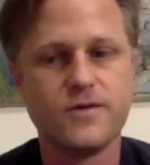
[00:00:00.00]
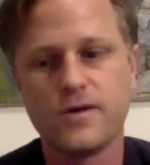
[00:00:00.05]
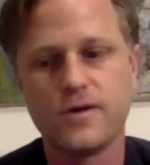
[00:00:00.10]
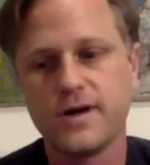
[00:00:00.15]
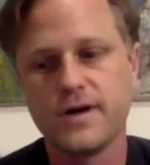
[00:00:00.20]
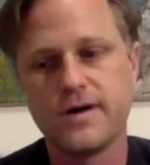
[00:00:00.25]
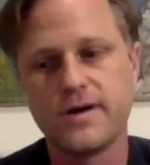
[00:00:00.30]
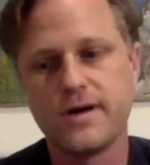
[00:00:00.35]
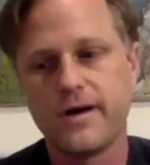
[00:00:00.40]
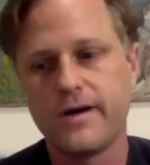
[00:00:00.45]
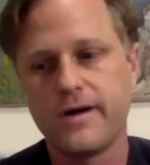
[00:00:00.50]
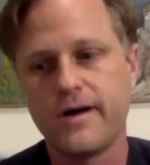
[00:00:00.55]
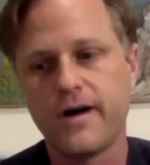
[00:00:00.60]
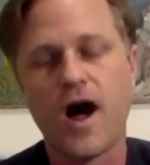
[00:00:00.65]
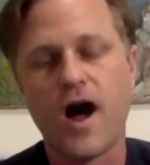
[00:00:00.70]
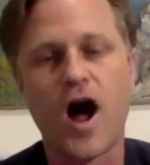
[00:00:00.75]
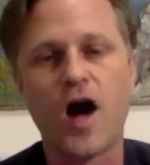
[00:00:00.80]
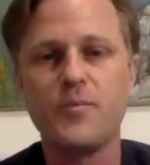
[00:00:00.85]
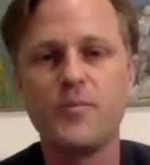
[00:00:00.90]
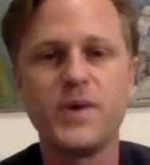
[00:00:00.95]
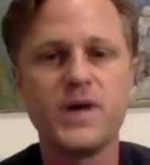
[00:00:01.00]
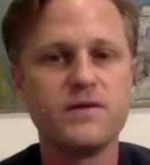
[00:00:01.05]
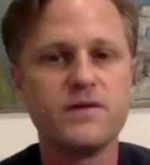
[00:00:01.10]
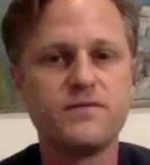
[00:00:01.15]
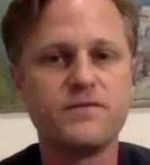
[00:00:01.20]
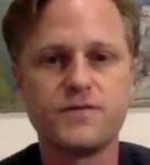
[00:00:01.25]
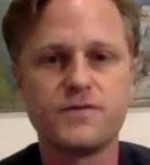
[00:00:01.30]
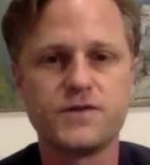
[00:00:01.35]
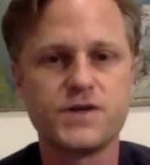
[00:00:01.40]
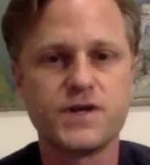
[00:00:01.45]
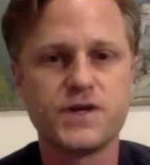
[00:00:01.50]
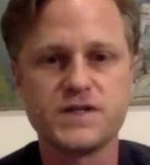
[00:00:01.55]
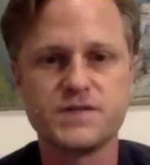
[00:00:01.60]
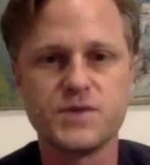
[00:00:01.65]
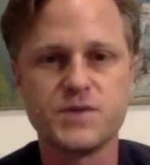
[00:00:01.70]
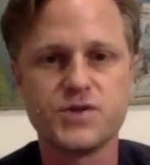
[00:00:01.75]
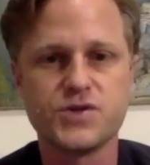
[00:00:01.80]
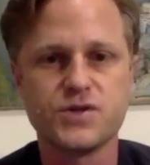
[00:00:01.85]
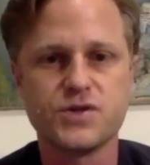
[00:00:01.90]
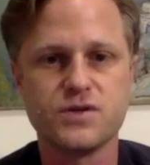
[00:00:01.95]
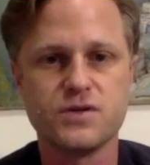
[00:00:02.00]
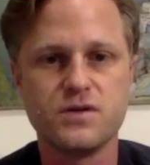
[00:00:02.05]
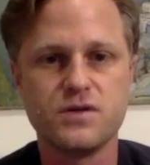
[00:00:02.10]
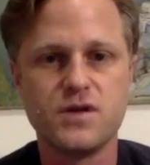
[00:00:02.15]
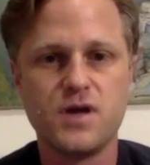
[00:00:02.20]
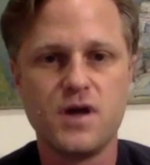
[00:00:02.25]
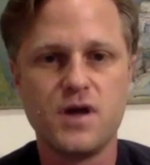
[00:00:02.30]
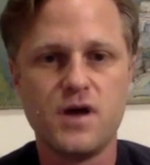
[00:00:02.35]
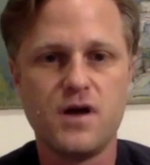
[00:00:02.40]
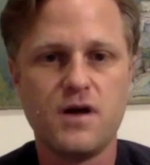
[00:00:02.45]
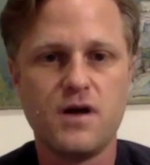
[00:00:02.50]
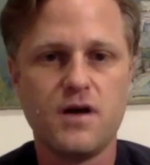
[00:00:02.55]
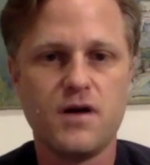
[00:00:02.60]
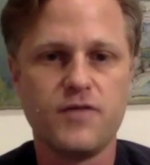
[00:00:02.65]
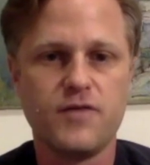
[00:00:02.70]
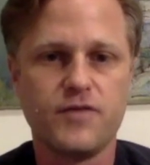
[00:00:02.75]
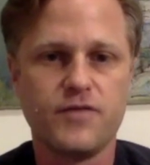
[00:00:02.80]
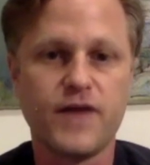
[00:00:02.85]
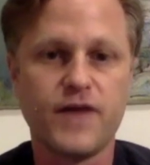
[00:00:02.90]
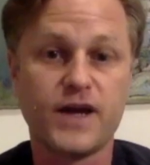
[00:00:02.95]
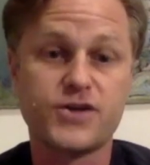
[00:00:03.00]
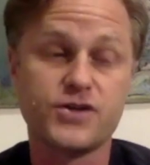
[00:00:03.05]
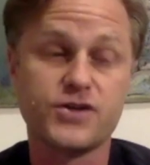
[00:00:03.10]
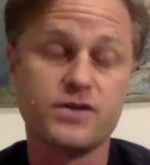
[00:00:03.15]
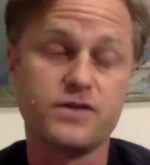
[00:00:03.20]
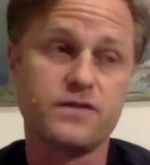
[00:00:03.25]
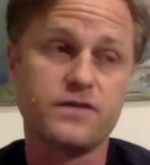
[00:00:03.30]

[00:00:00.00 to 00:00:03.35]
a hotbed for transmission of infection.